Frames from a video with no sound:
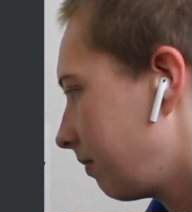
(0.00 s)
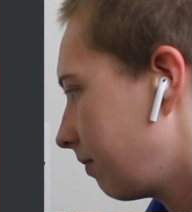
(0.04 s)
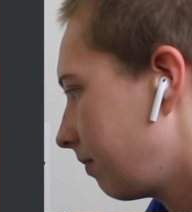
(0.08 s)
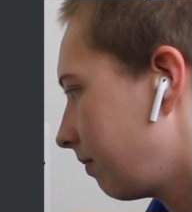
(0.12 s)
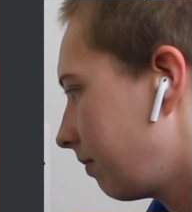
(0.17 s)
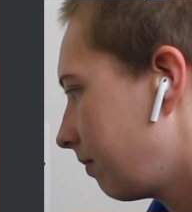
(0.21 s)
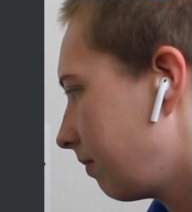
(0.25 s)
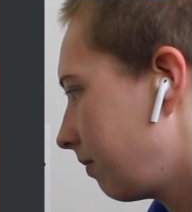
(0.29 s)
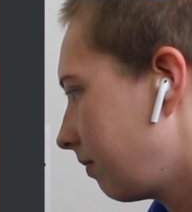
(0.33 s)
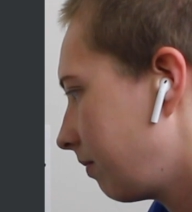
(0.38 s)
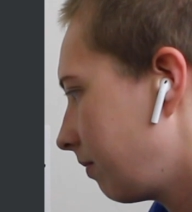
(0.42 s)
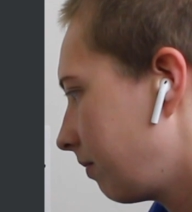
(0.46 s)

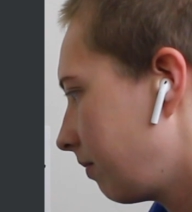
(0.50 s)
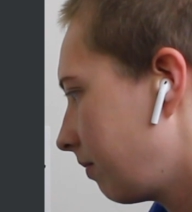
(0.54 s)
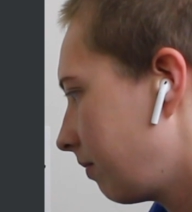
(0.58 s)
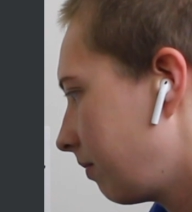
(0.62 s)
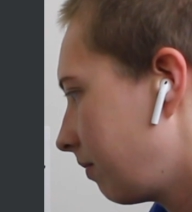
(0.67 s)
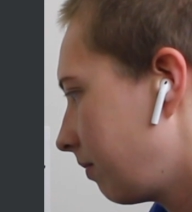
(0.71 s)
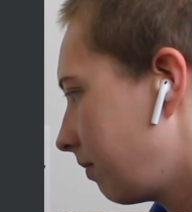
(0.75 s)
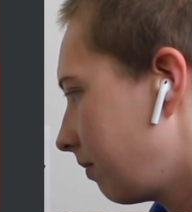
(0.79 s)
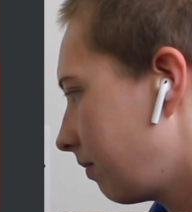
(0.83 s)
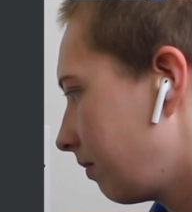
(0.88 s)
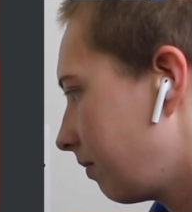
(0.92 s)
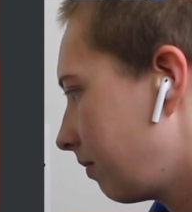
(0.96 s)

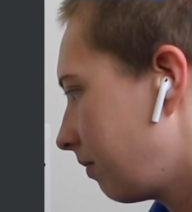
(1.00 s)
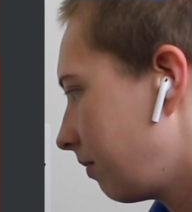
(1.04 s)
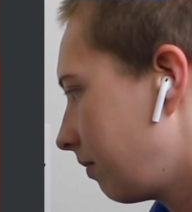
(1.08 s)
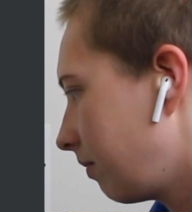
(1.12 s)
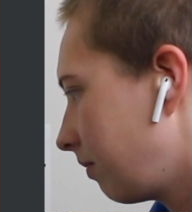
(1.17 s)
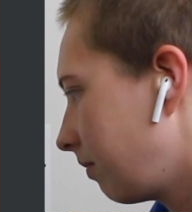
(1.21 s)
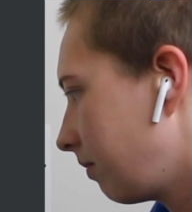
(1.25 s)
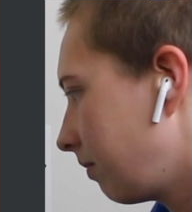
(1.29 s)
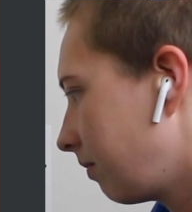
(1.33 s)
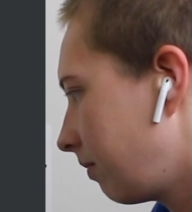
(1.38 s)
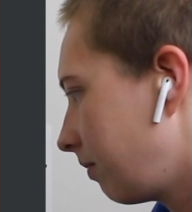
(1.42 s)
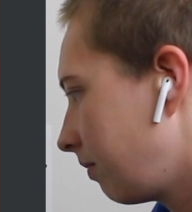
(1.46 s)

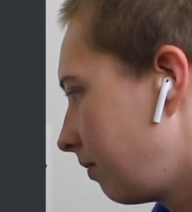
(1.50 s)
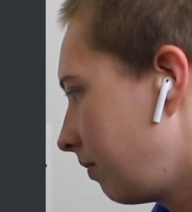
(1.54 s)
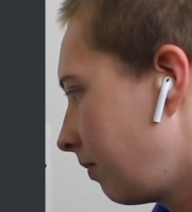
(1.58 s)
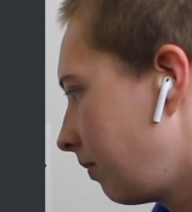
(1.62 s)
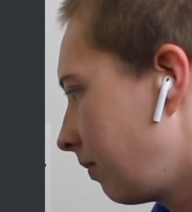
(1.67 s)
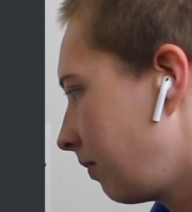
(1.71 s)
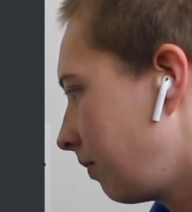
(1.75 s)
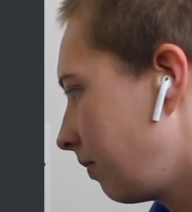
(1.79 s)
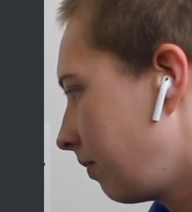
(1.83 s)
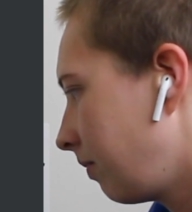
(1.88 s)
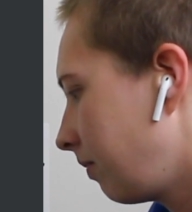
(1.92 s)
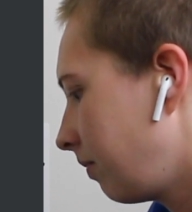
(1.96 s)

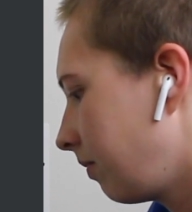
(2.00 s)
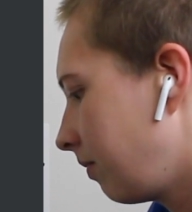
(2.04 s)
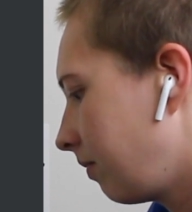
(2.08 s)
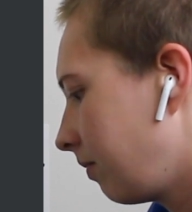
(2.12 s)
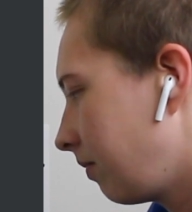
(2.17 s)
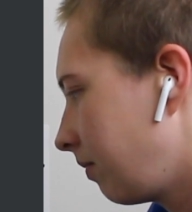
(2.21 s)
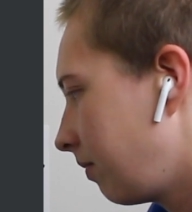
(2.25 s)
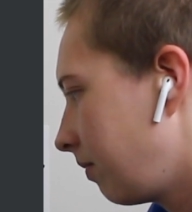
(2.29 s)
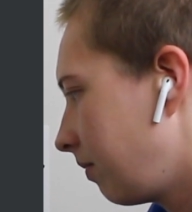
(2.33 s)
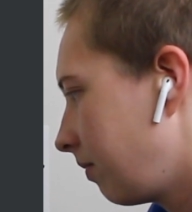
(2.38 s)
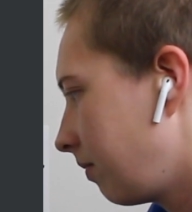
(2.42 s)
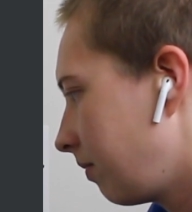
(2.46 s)

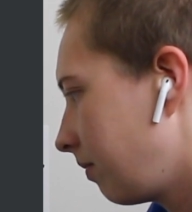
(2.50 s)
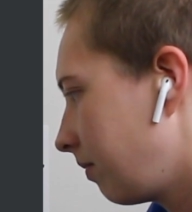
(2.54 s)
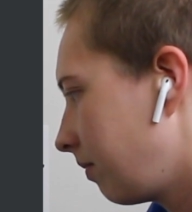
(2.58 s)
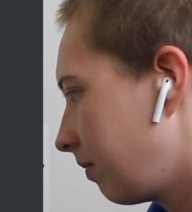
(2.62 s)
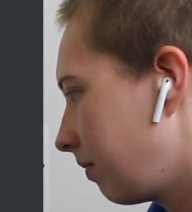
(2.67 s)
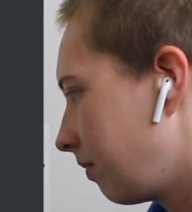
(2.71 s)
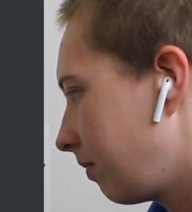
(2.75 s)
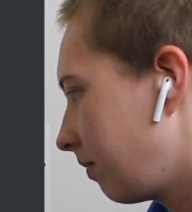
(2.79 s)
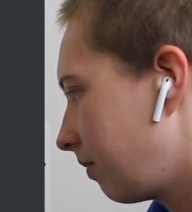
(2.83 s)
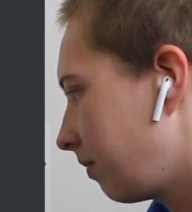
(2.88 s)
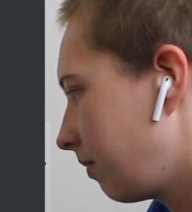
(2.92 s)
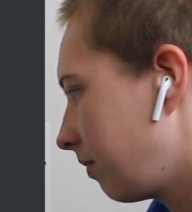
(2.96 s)

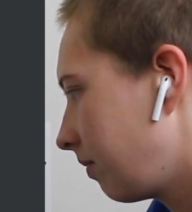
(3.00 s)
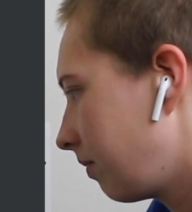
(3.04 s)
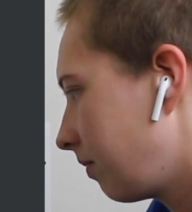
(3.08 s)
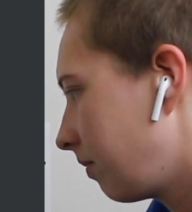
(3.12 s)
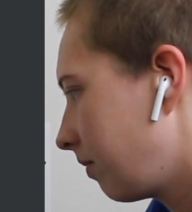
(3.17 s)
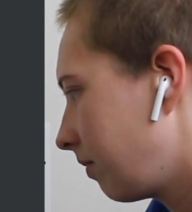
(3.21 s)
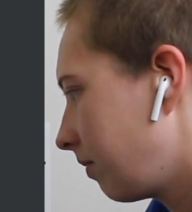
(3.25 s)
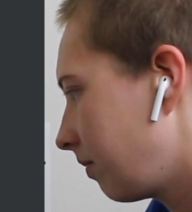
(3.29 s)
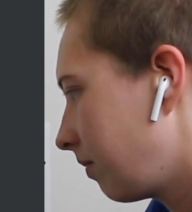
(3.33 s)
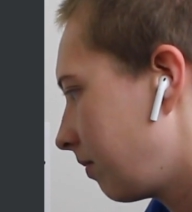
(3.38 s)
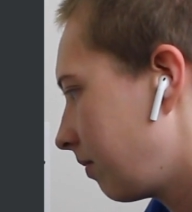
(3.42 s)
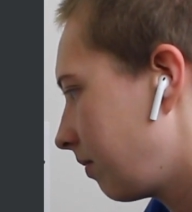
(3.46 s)

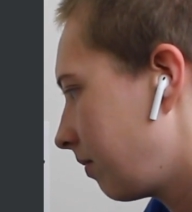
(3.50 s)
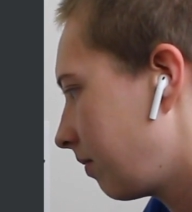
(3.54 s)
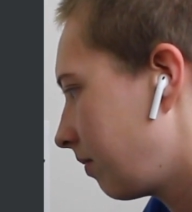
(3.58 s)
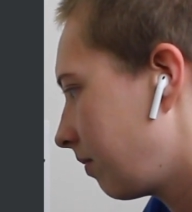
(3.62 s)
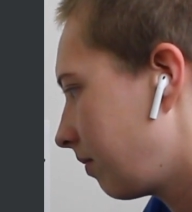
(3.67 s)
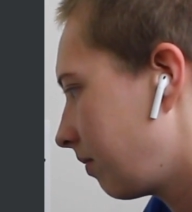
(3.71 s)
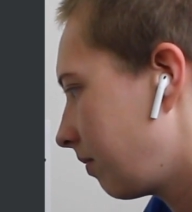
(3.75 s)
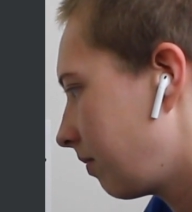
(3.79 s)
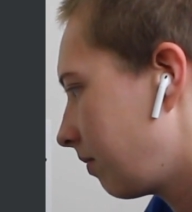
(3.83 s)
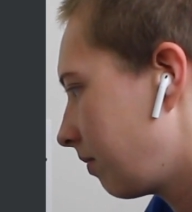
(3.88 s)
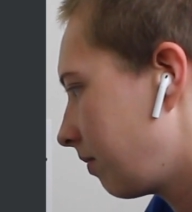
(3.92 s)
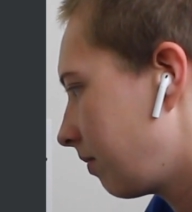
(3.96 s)

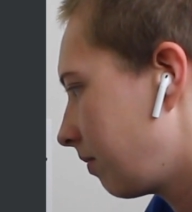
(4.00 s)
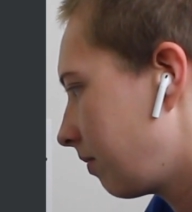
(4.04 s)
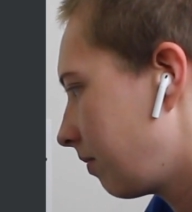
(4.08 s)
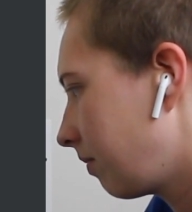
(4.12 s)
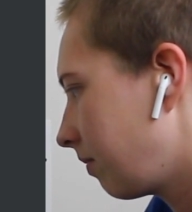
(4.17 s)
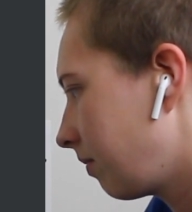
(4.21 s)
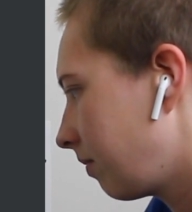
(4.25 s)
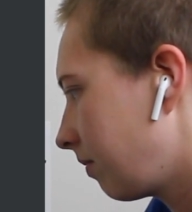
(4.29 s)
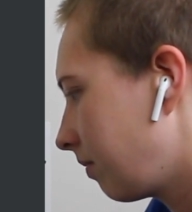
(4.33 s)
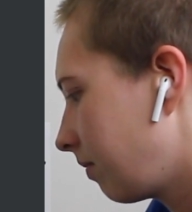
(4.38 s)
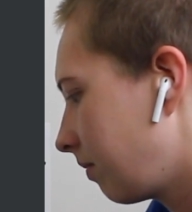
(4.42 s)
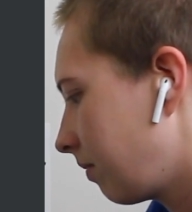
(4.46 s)

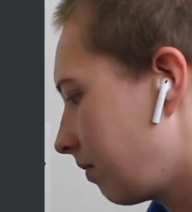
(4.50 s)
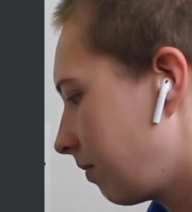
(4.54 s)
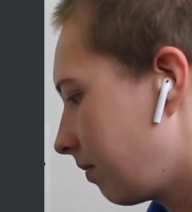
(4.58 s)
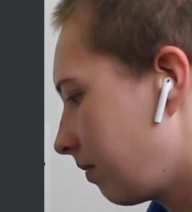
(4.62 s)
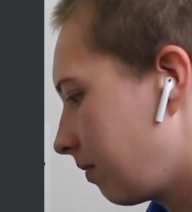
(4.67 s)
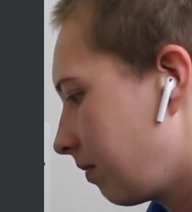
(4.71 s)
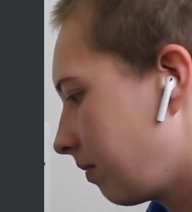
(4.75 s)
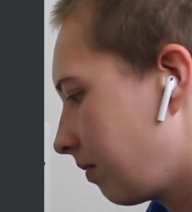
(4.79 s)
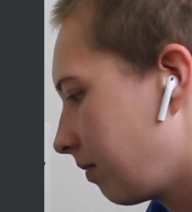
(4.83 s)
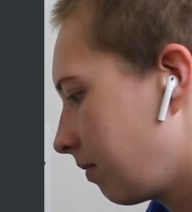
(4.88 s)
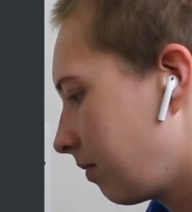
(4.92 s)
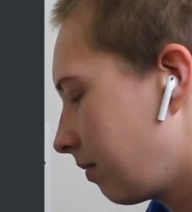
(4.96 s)

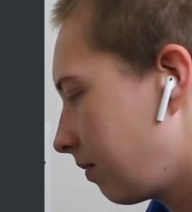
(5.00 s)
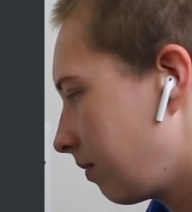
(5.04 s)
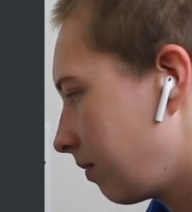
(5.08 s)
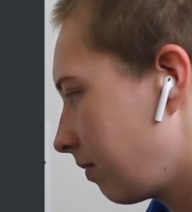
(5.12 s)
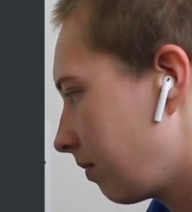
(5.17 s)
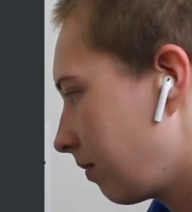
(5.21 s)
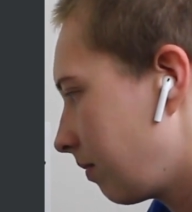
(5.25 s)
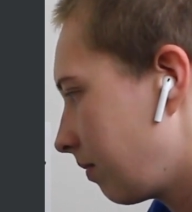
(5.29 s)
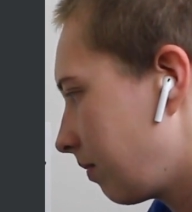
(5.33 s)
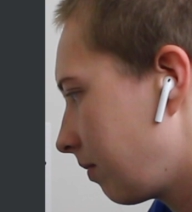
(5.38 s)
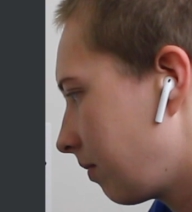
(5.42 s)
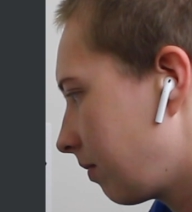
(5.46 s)

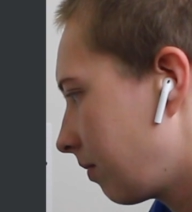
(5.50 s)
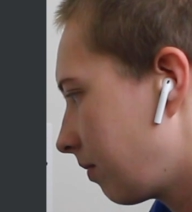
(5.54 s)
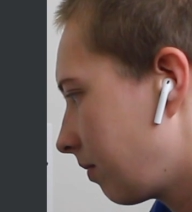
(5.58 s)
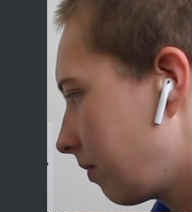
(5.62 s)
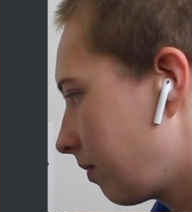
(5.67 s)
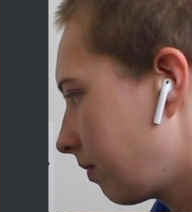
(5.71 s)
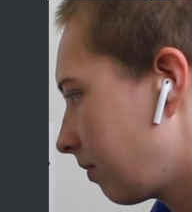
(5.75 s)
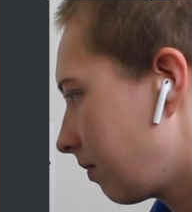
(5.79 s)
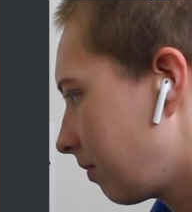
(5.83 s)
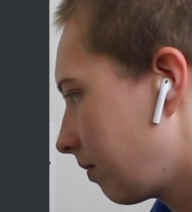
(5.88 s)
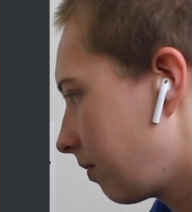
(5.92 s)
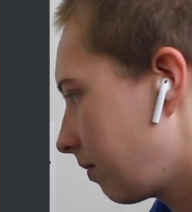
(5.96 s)

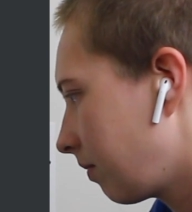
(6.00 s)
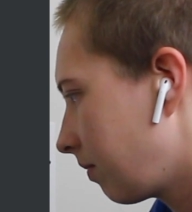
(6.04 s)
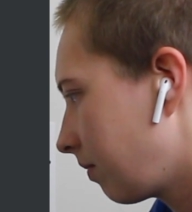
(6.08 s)
Nobody speaks.